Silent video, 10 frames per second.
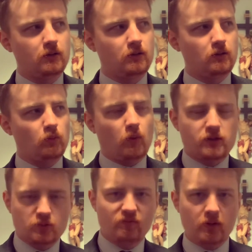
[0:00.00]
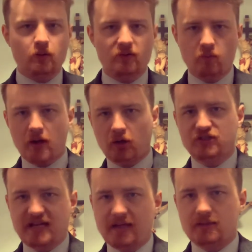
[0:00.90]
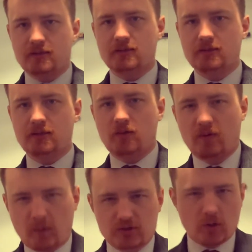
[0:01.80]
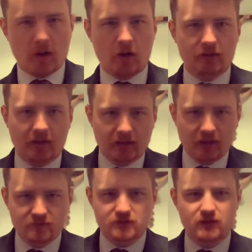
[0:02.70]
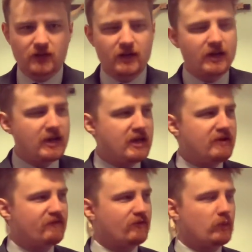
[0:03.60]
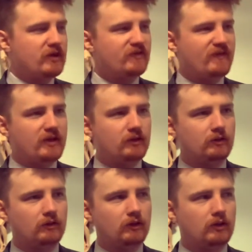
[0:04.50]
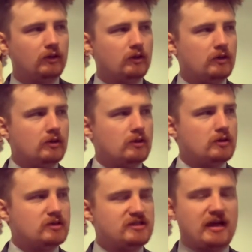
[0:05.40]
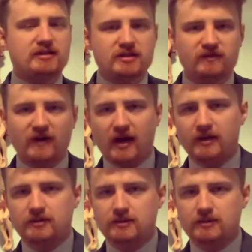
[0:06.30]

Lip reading: Whereas if we're content with what's going on in our lives, if we feel satisfied